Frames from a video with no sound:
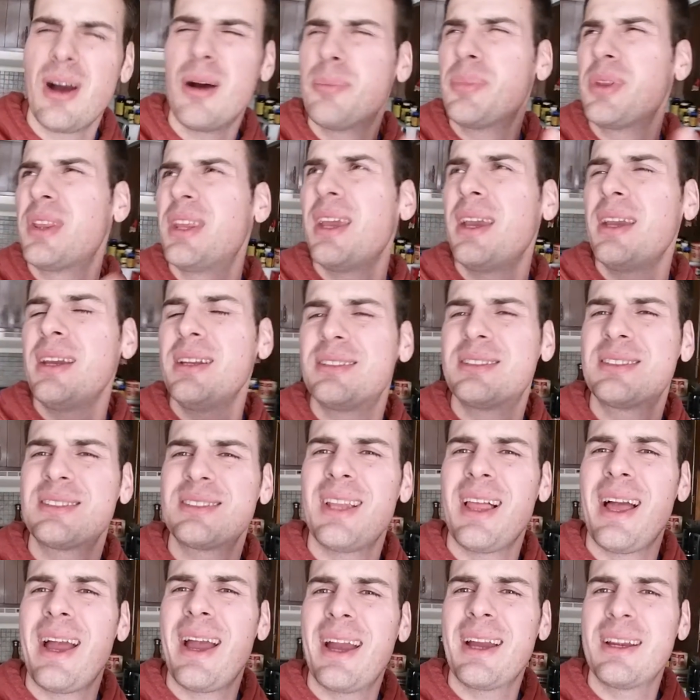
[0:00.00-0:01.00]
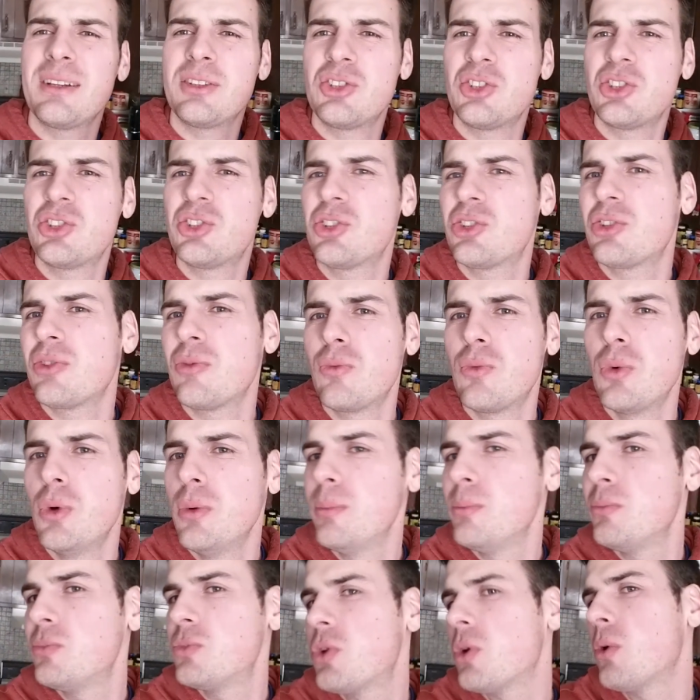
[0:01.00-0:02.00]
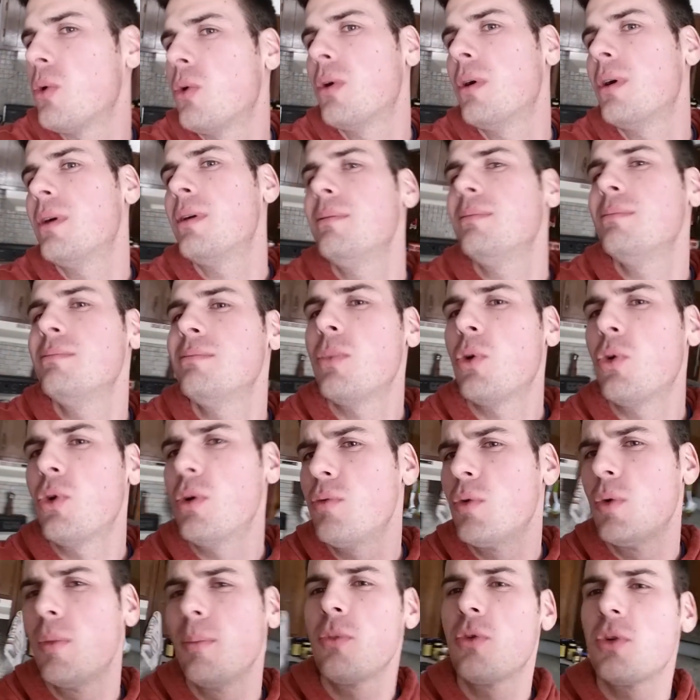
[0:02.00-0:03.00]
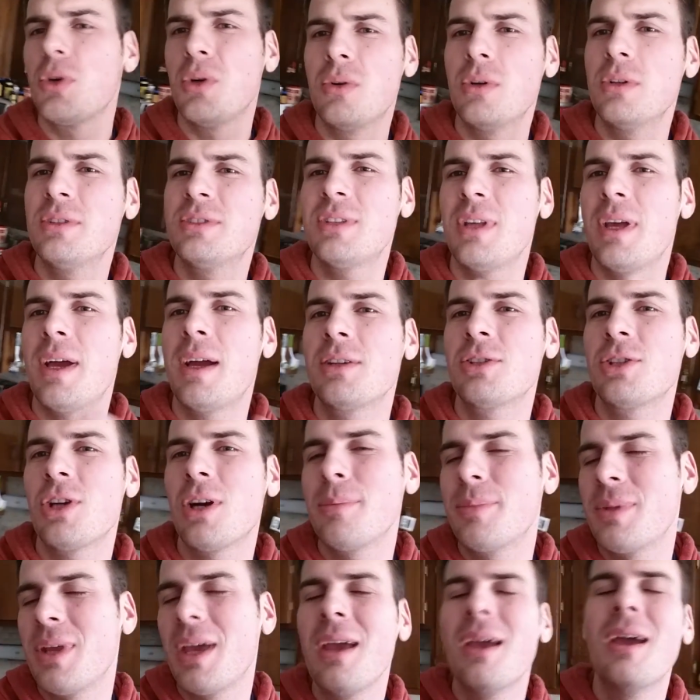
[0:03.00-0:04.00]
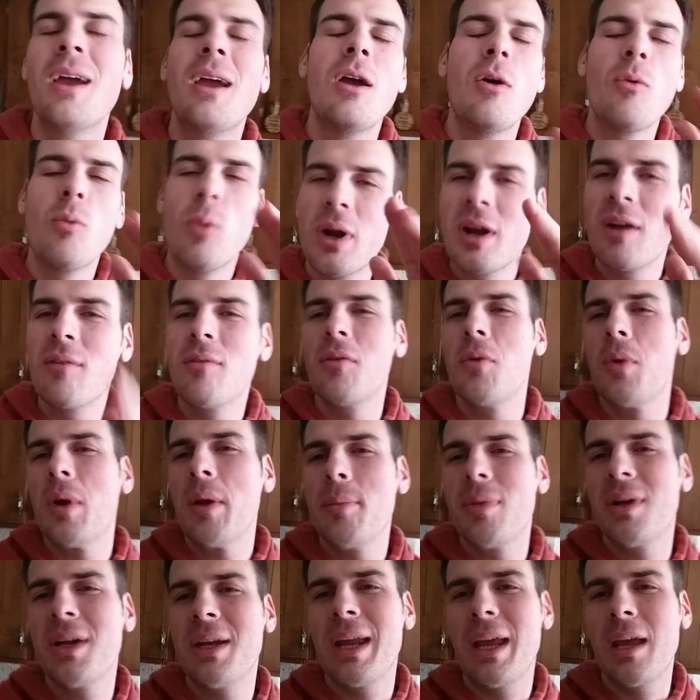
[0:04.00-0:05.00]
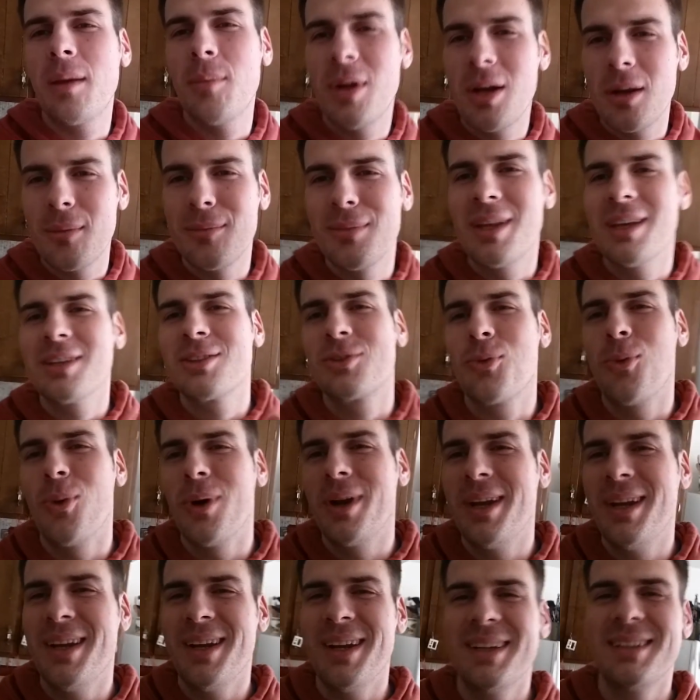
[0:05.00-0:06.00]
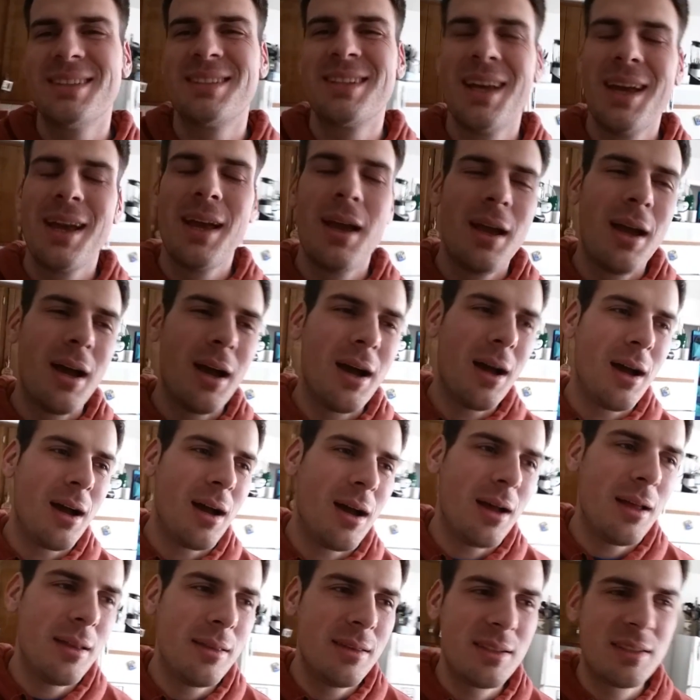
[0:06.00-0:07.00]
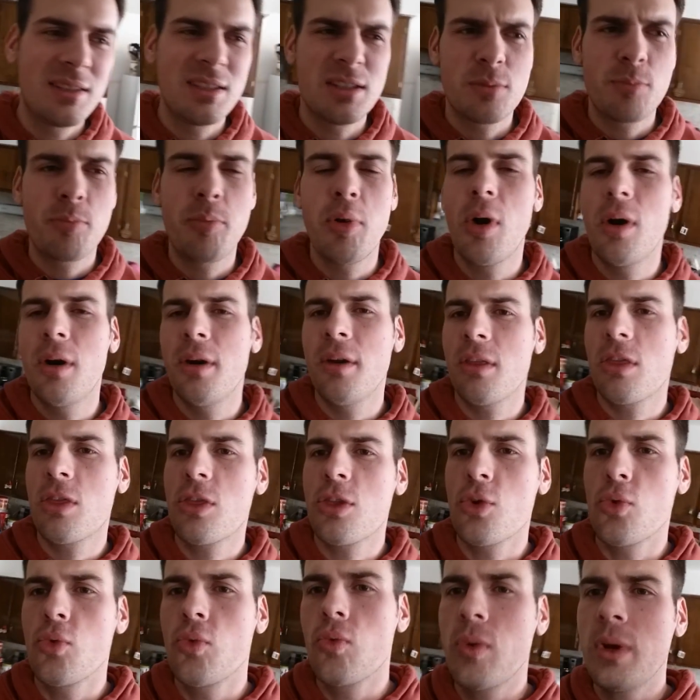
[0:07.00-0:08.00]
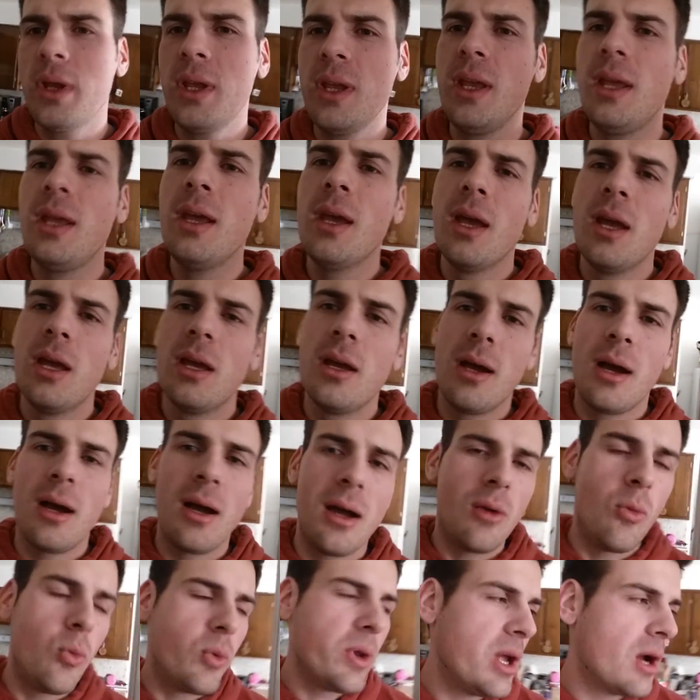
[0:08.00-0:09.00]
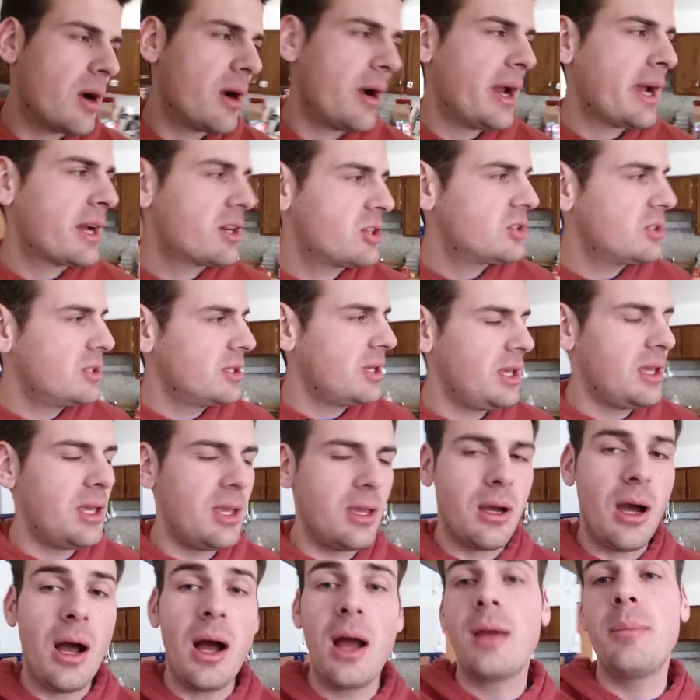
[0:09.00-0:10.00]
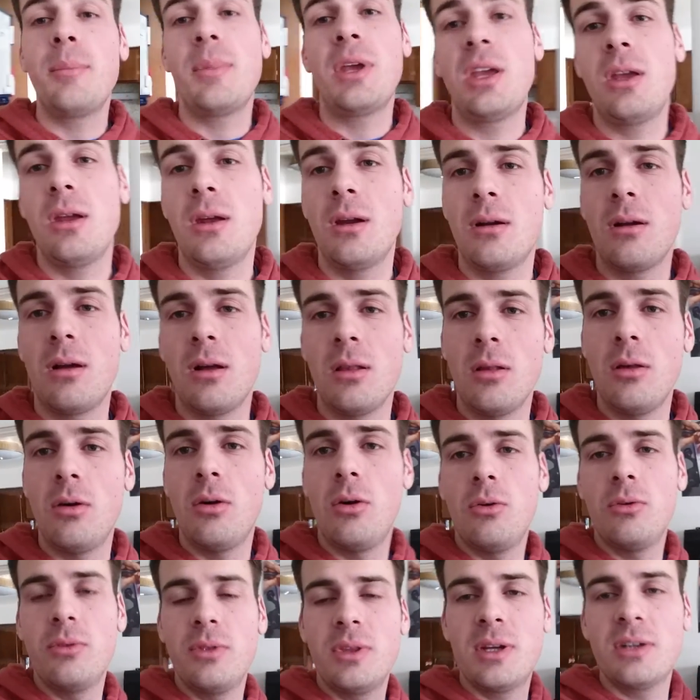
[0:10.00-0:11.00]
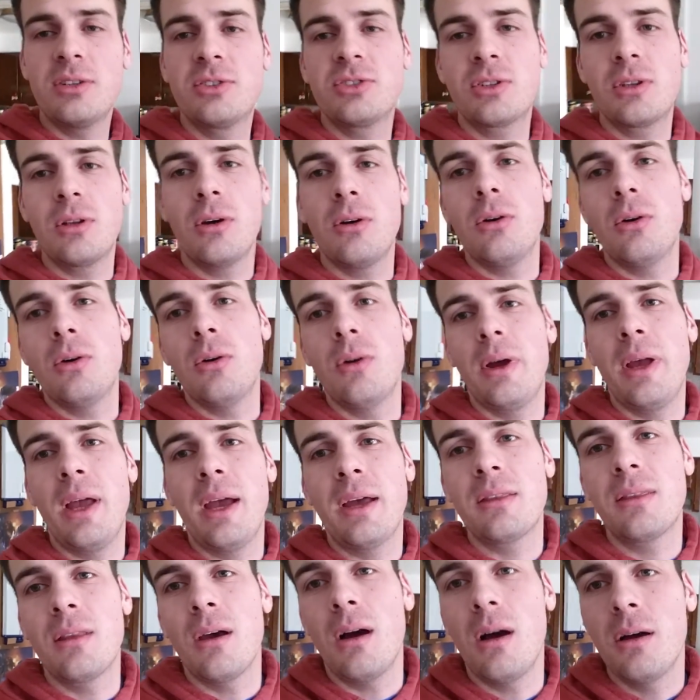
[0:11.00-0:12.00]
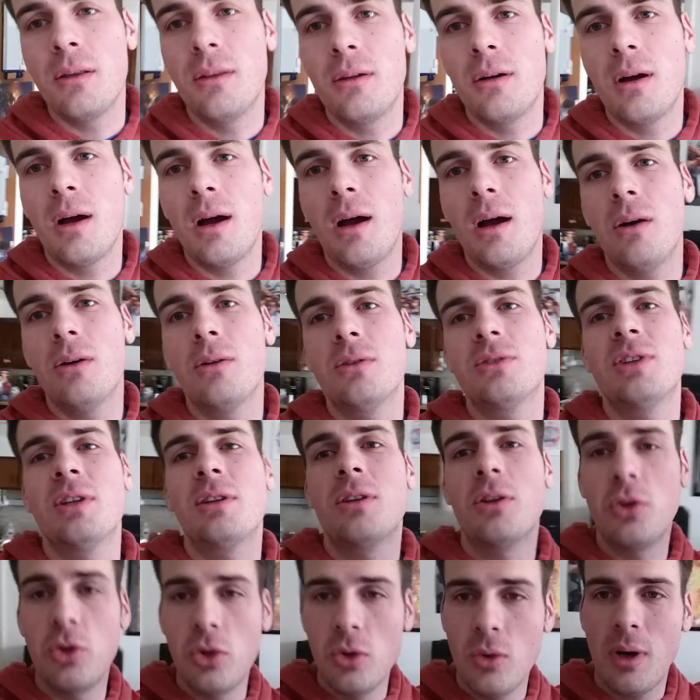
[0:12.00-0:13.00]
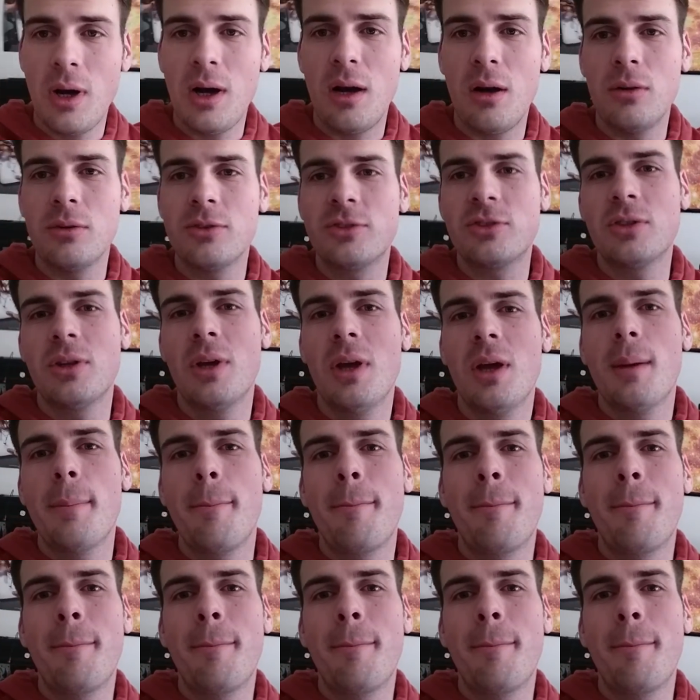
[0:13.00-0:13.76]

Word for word: update slash room tour or room tour slash update. Whatever we've been naming them, that's what it is. Uh, this is part three. Uh, we are actually, I'm here alone. They're still at the other house, at the new house,